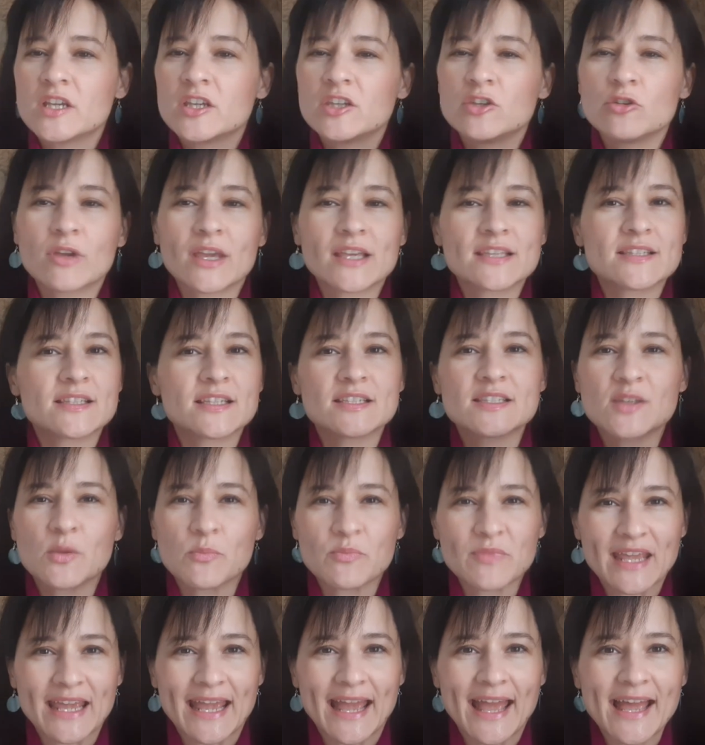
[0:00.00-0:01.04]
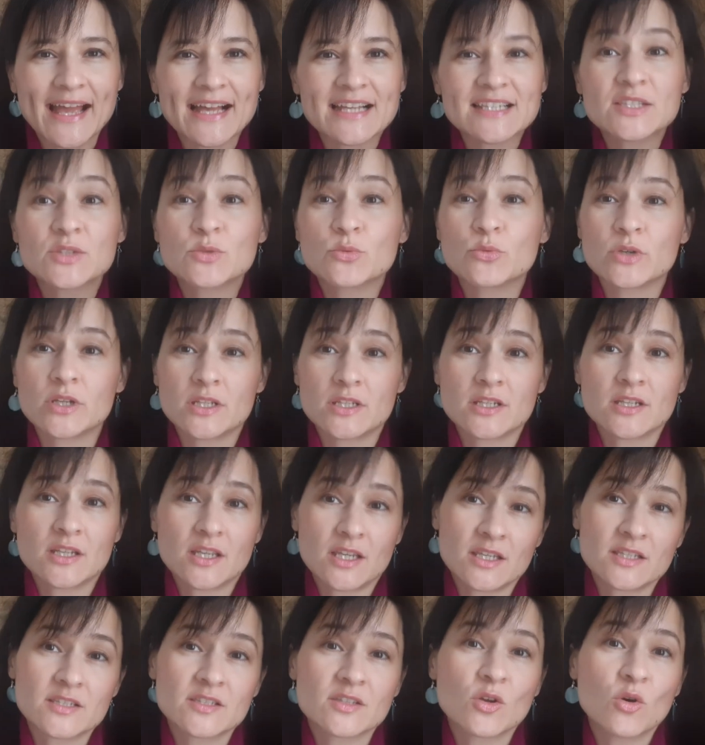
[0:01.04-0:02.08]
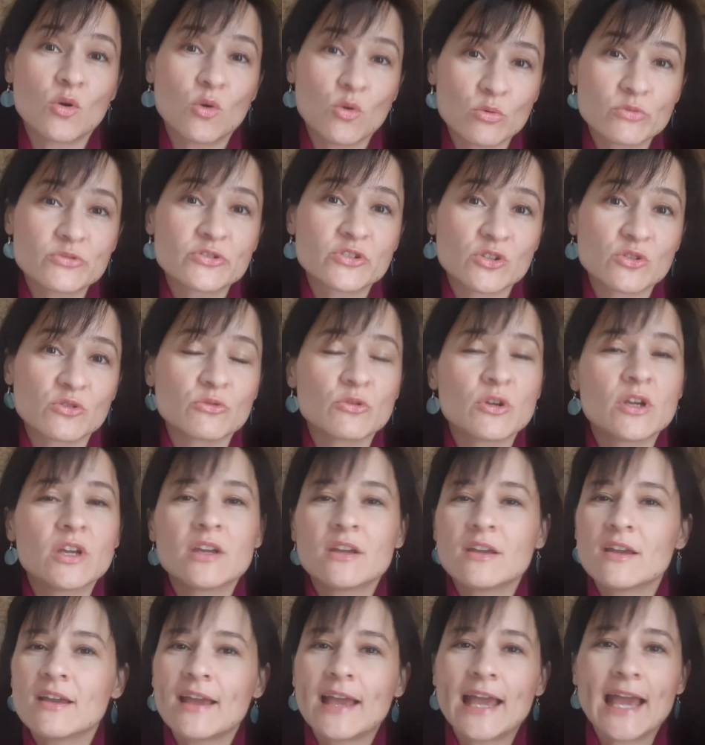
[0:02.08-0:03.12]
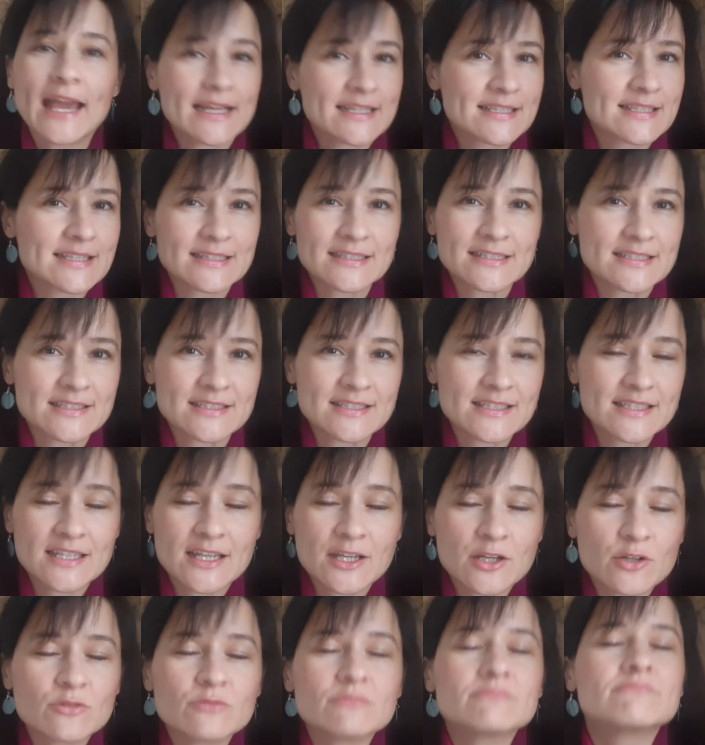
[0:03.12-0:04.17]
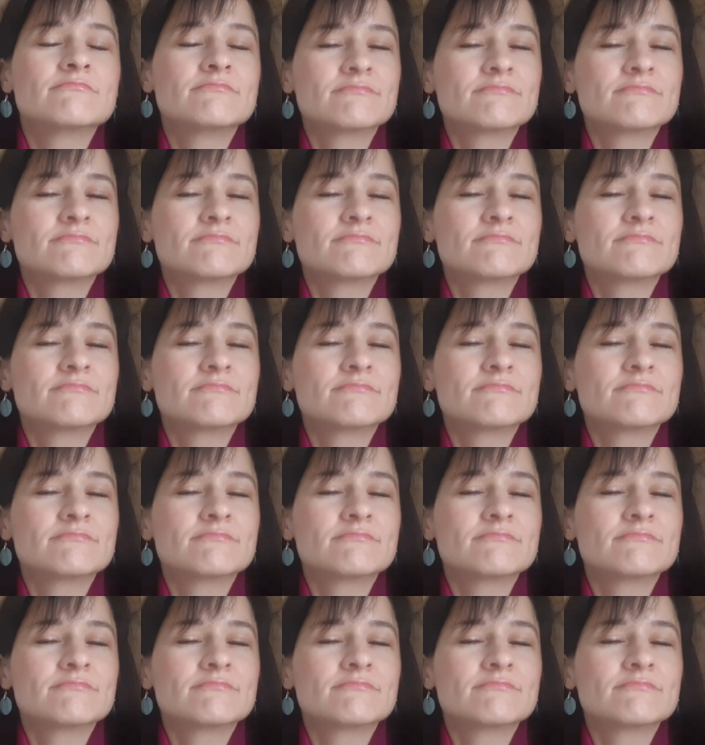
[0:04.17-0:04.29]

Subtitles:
you can say something else, which is also excellent. So